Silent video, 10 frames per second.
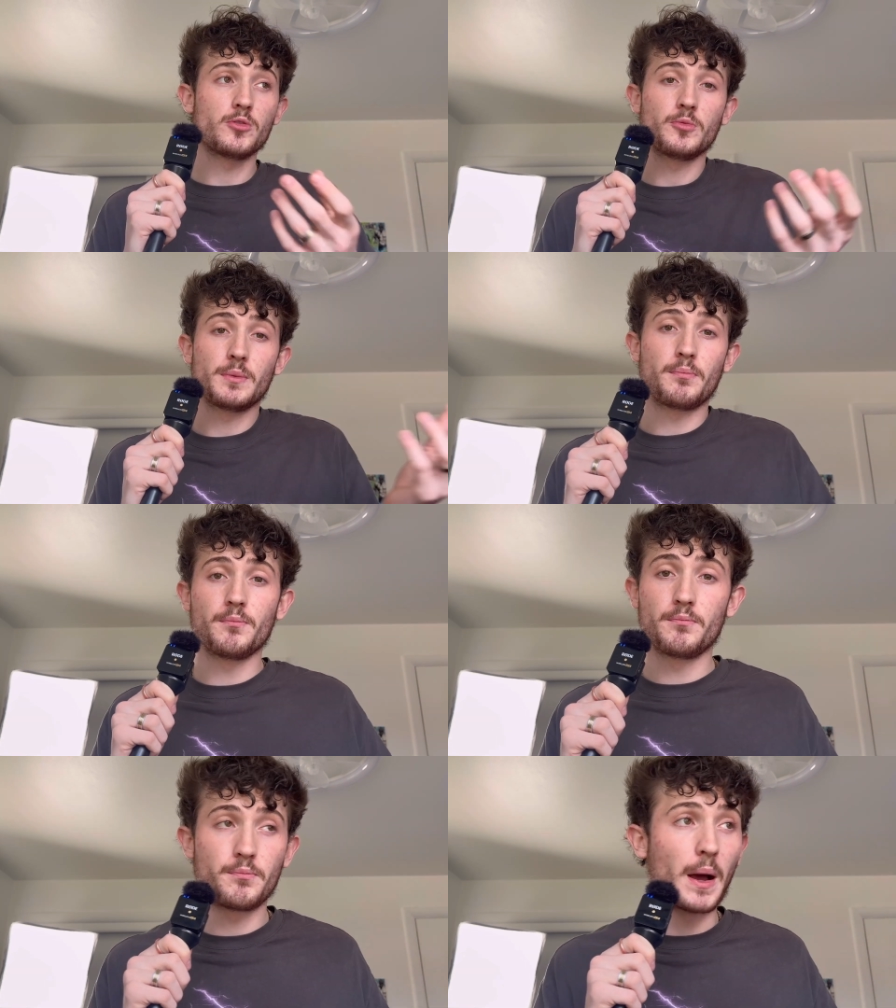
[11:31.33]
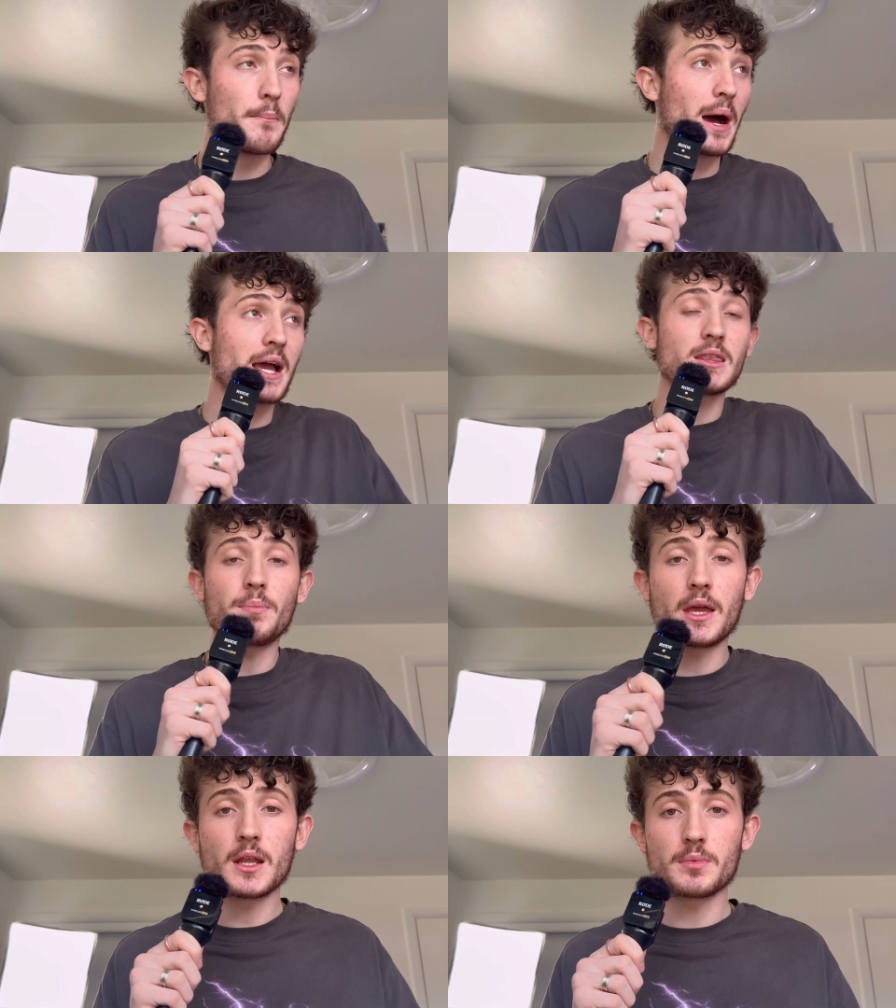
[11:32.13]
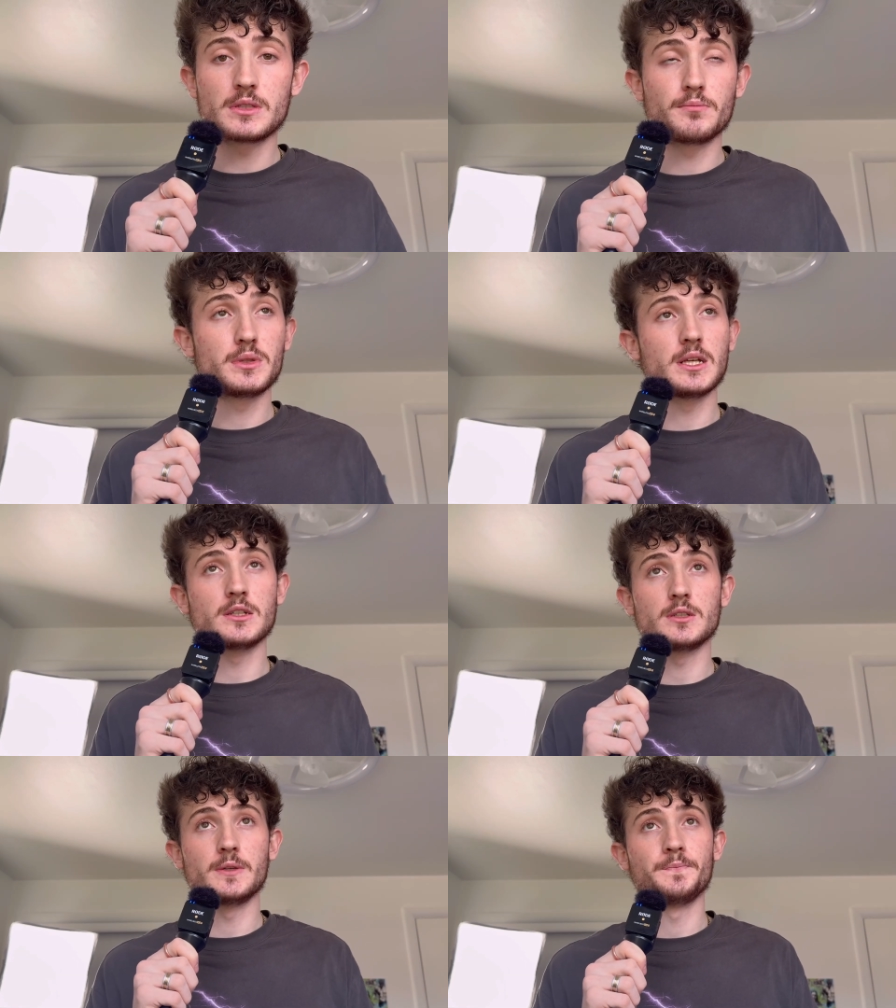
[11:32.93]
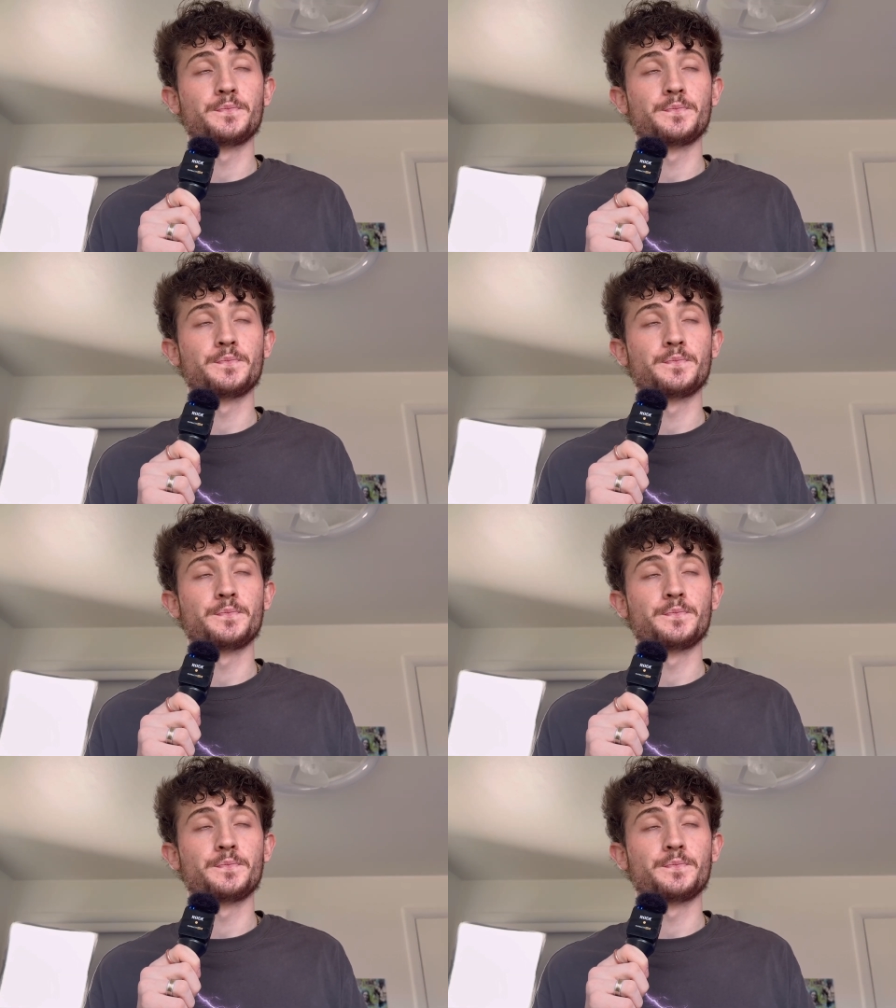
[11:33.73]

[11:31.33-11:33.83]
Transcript: will be buying the painting potentially.